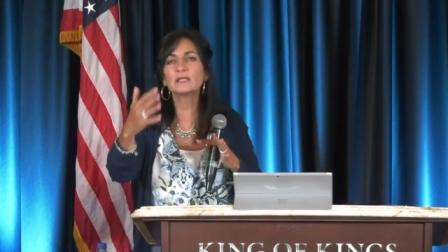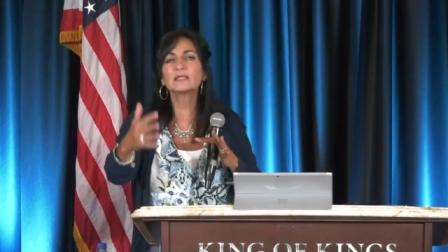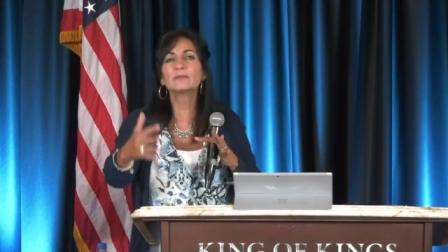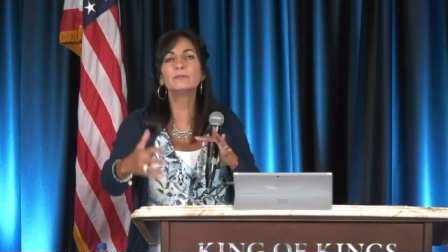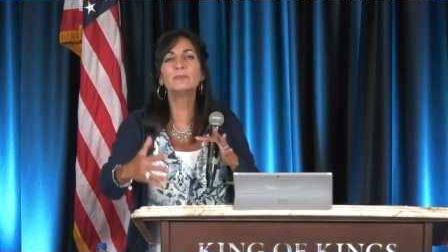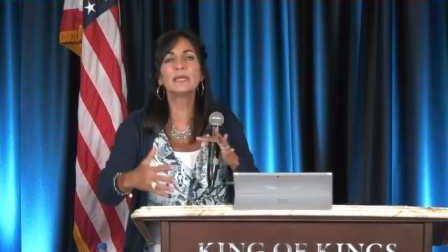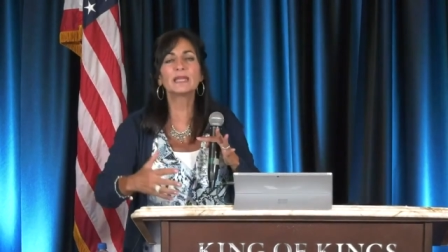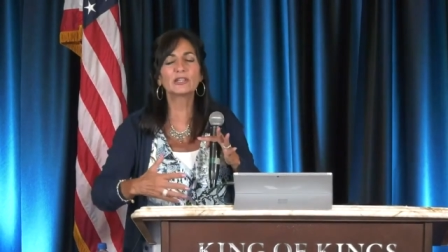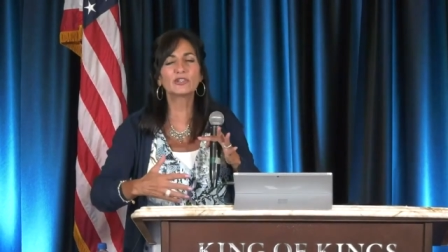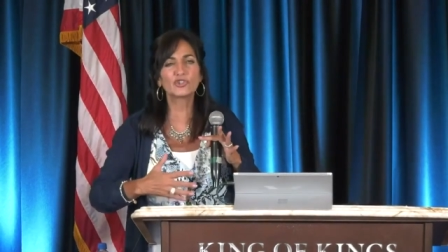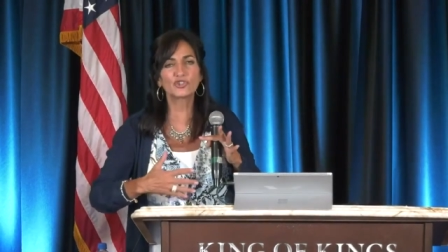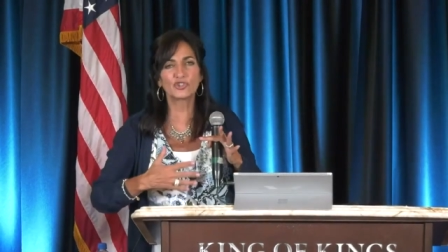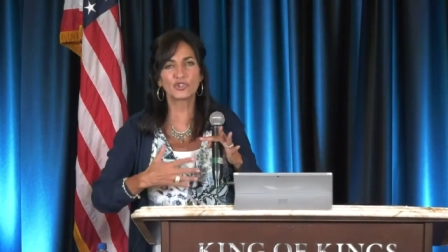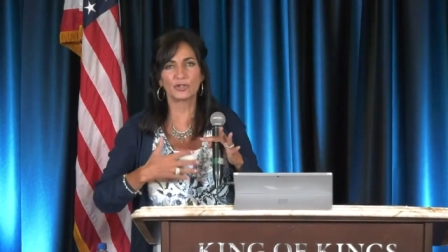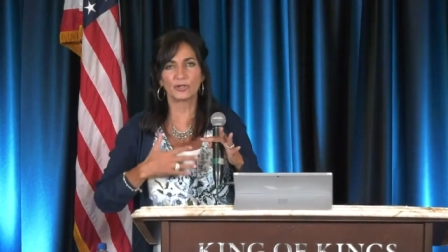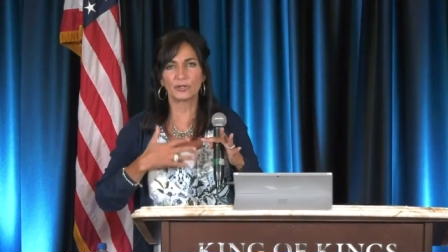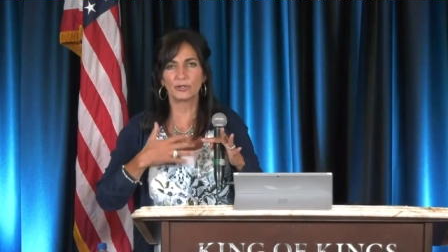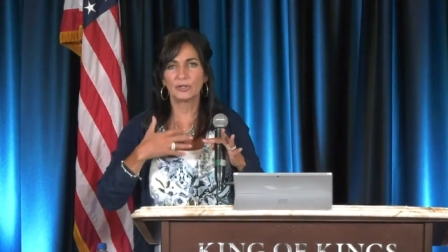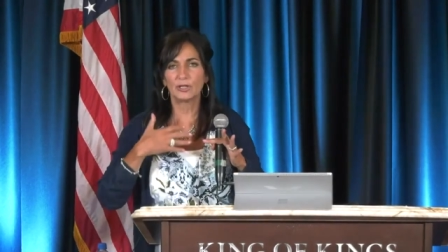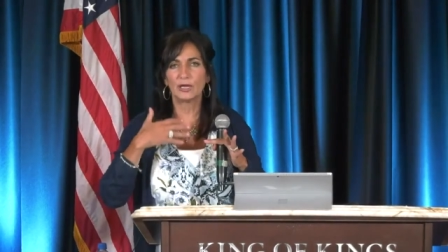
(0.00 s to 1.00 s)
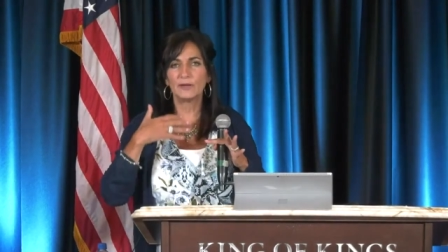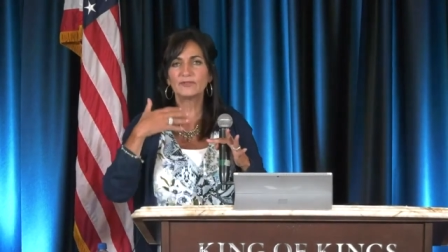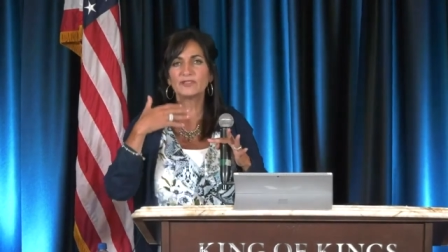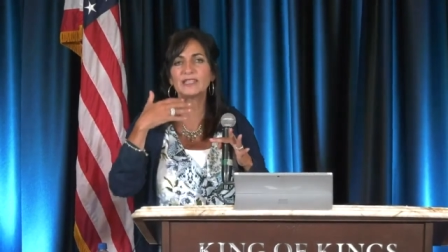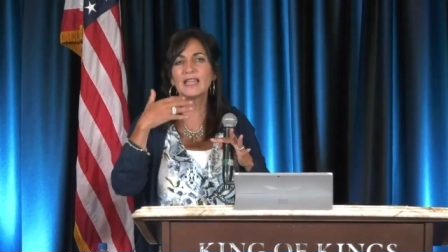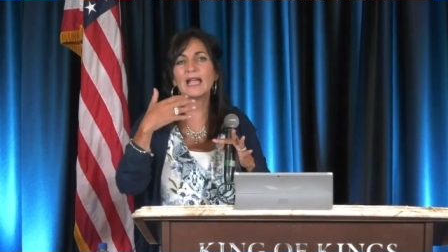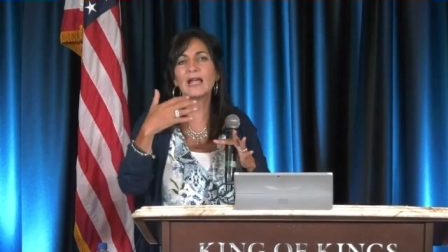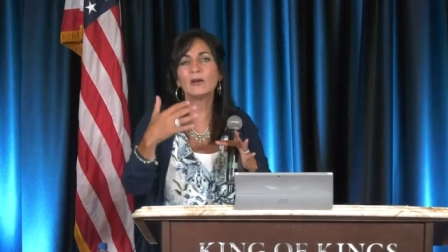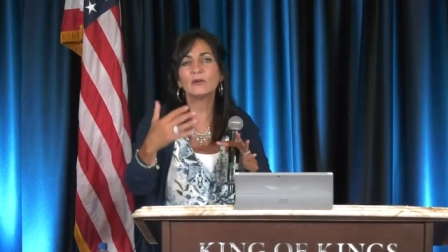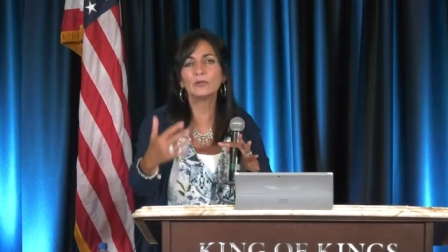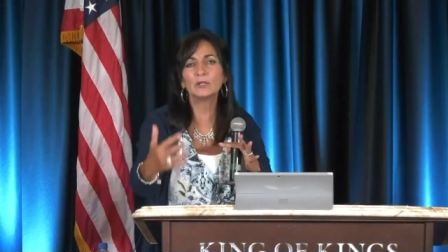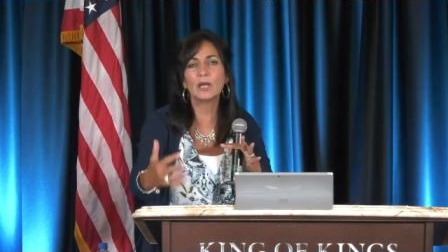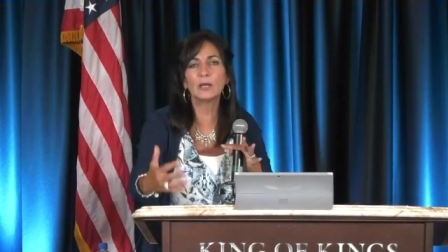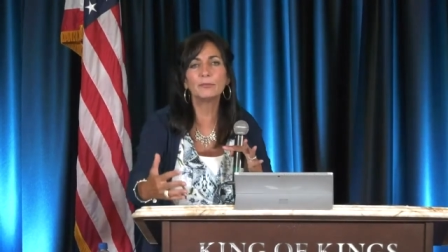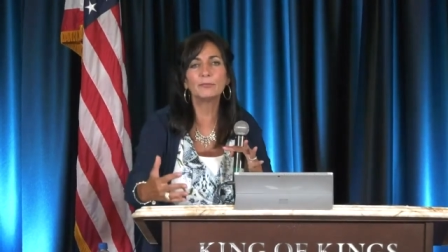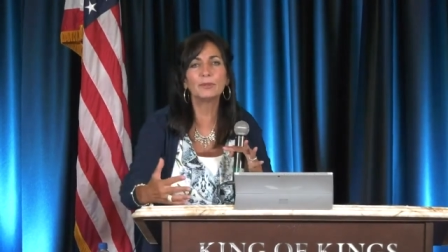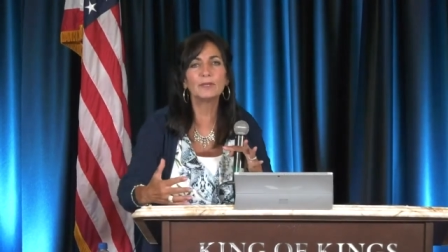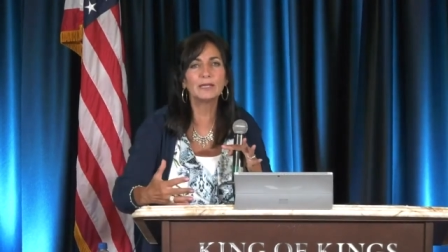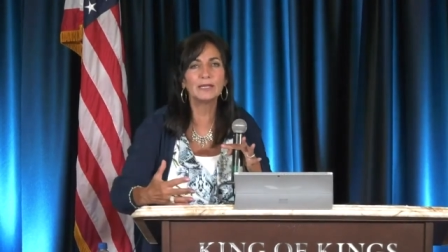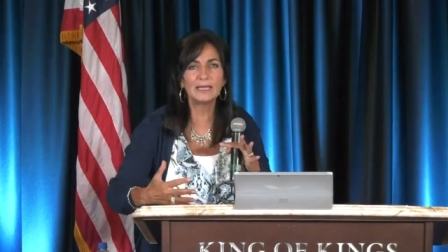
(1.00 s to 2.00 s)
Cause mixture of
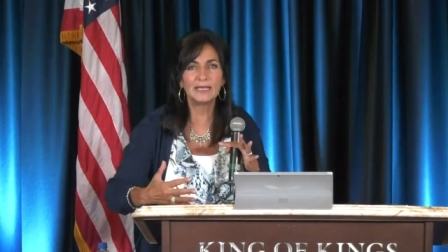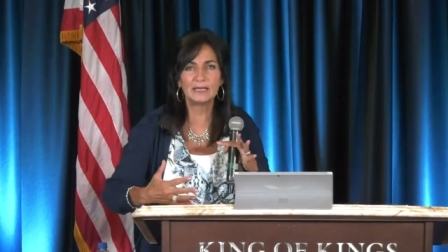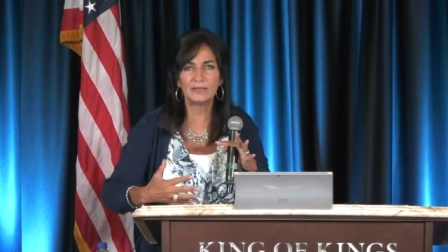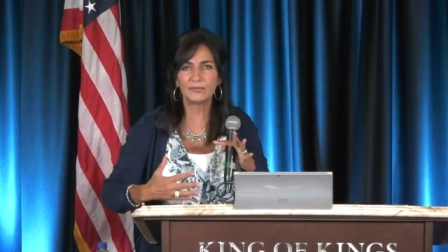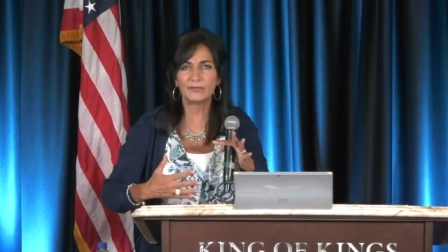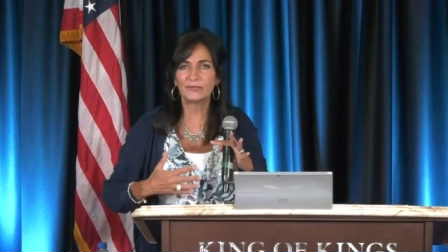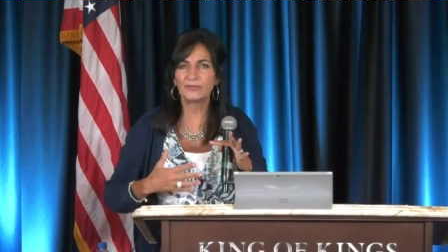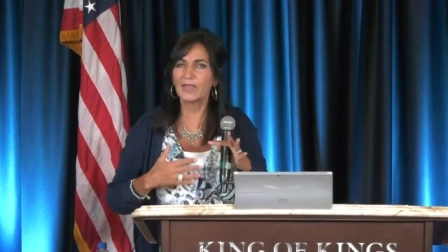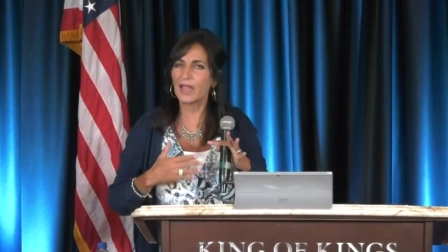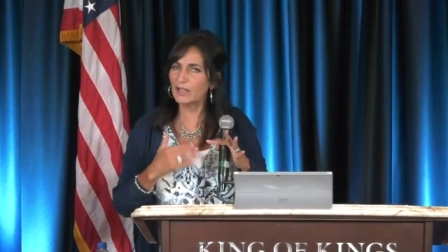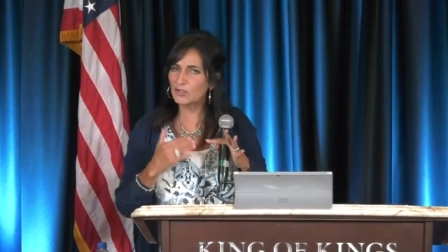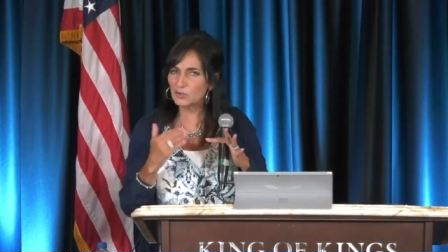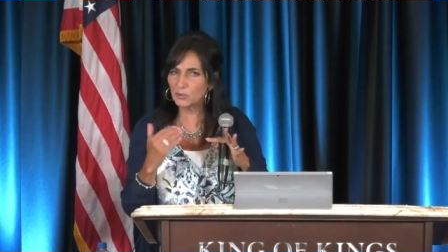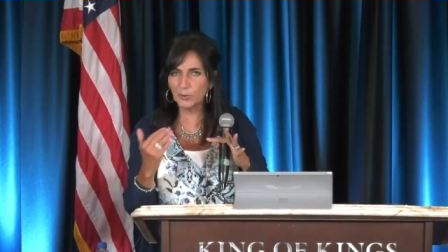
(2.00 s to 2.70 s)
doubt and unbelief.